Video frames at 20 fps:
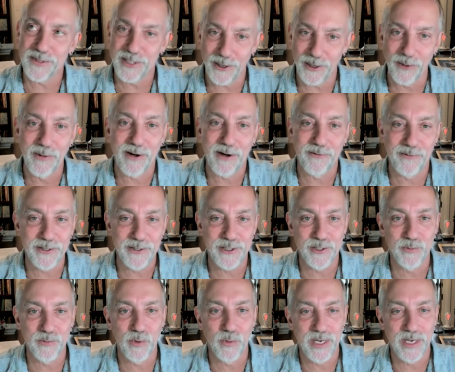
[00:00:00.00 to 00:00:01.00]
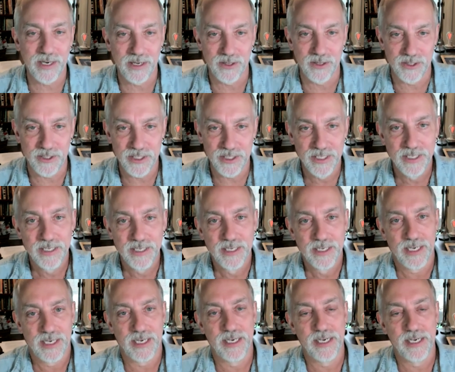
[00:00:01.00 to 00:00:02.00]
particular malfunction, but we had others.
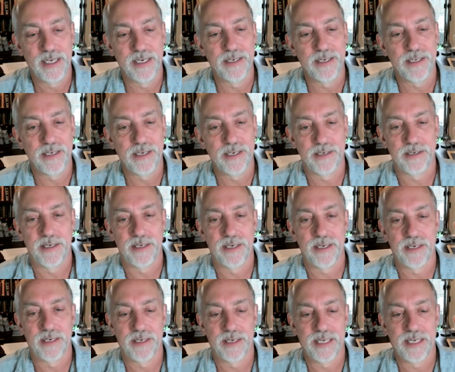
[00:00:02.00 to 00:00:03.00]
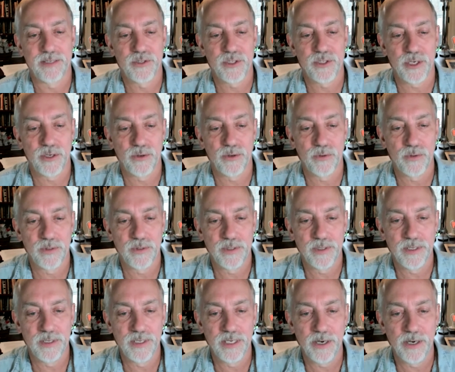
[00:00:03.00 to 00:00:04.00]
And, uh, uh, and so,
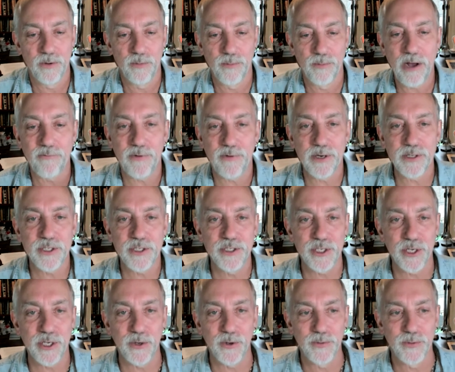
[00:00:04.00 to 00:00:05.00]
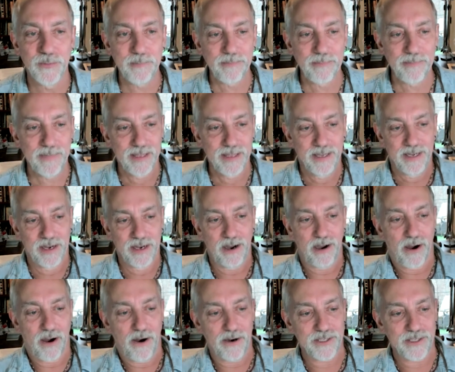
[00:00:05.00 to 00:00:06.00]
you know, malfunctions though,
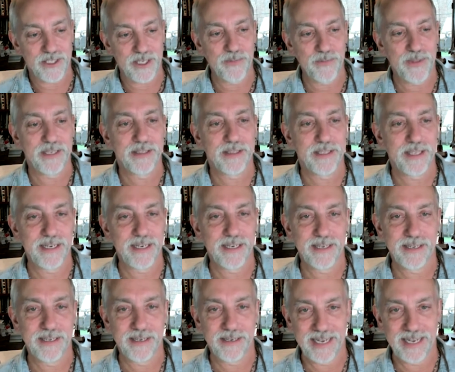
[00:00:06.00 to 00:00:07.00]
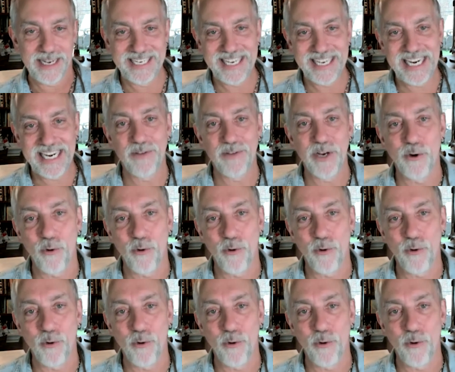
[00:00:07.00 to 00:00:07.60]
are something that again, having